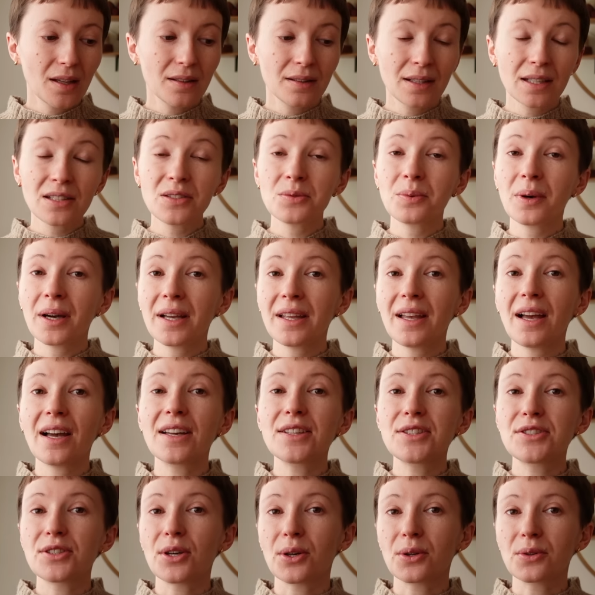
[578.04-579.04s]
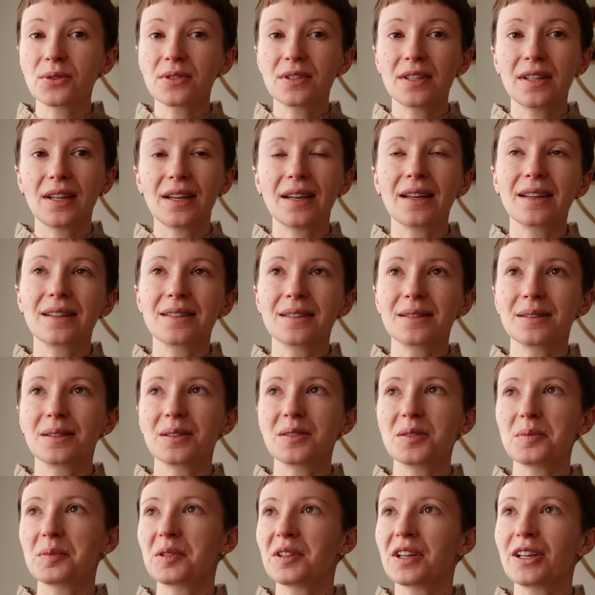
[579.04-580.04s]
that's why I chose it as an
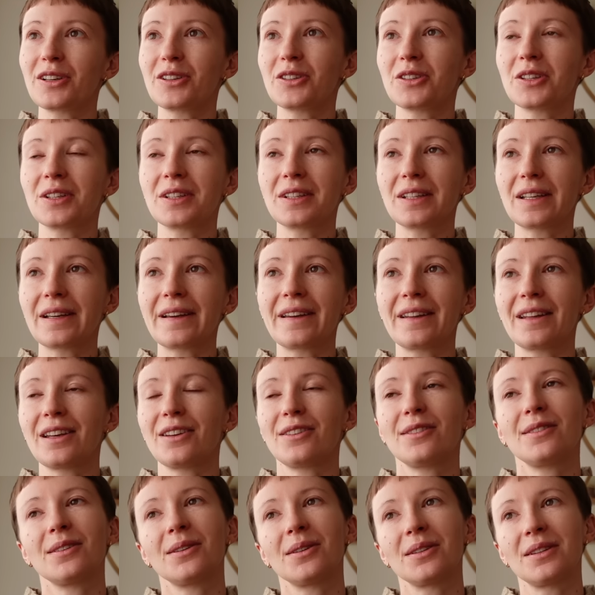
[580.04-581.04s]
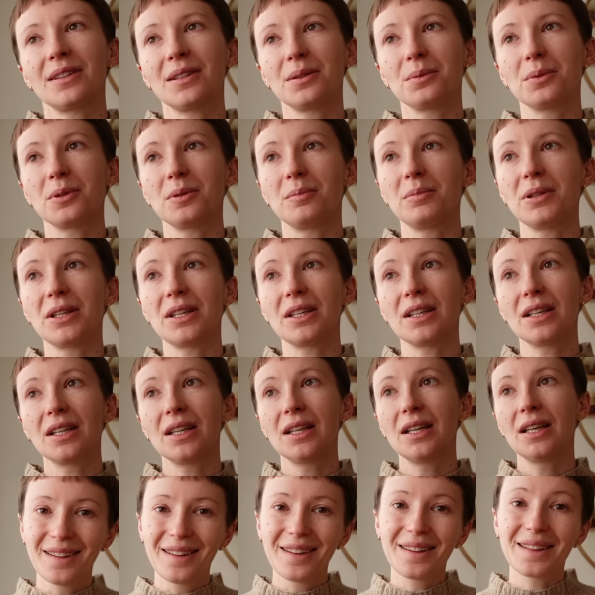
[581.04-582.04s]
inspiration, and I thought there would be
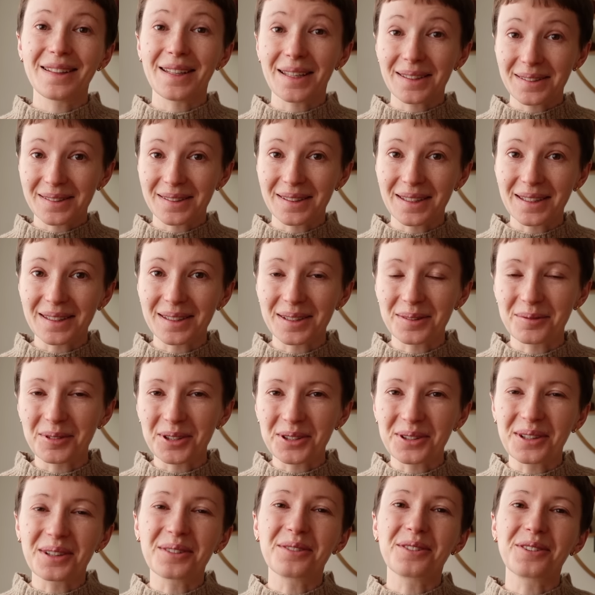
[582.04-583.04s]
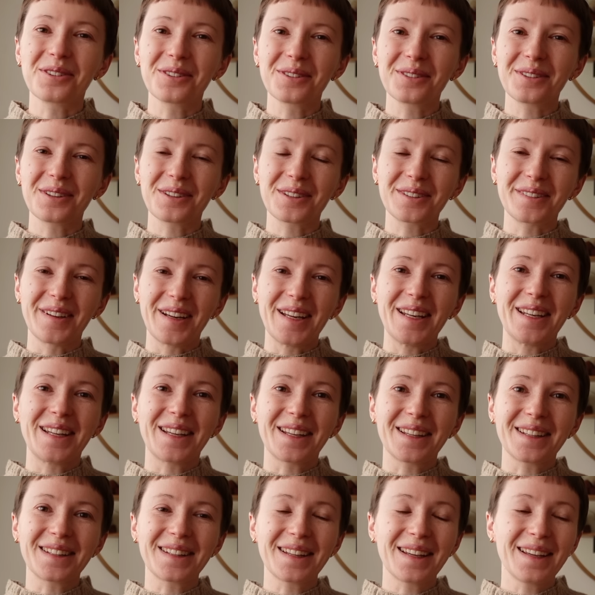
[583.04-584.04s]
yet another beautiful
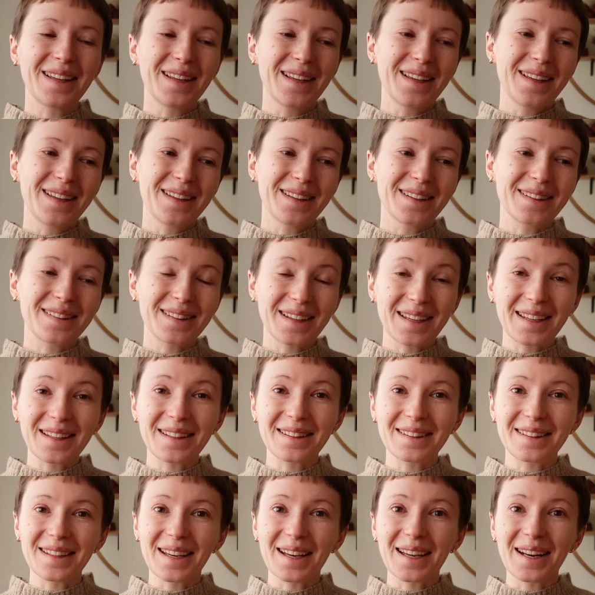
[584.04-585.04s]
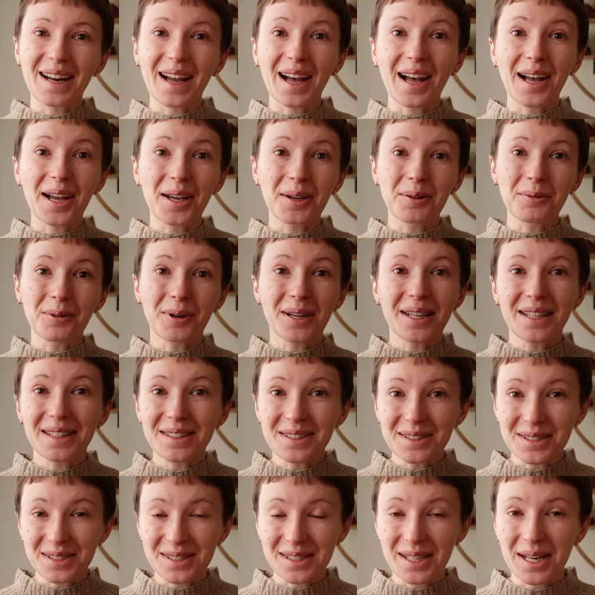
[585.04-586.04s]
Ukrainian thing that I
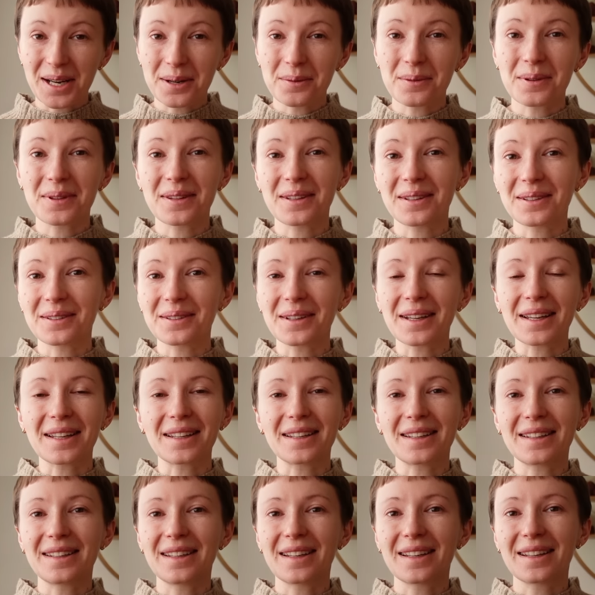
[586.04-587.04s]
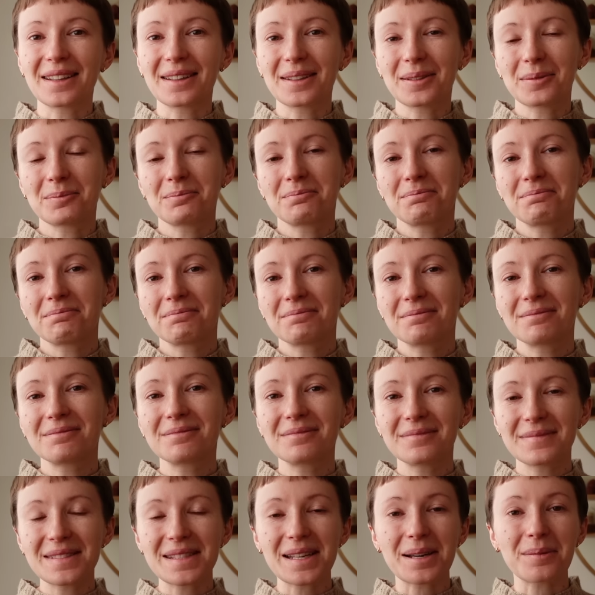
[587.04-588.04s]
wanted to share with you, and
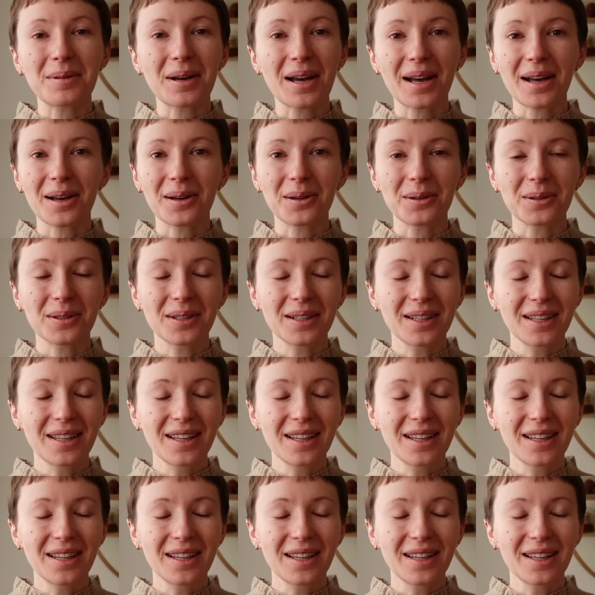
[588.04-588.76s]
somehow